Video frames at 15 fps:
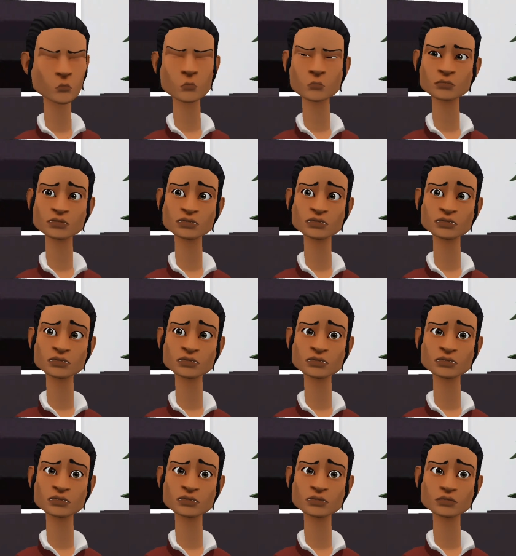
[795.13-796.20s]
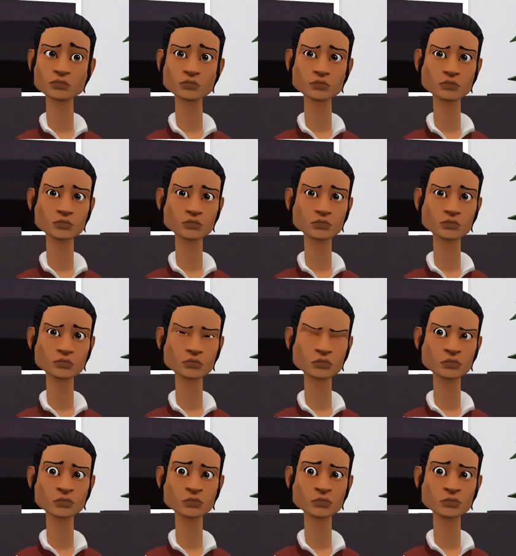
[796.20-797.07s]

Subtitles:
(silence)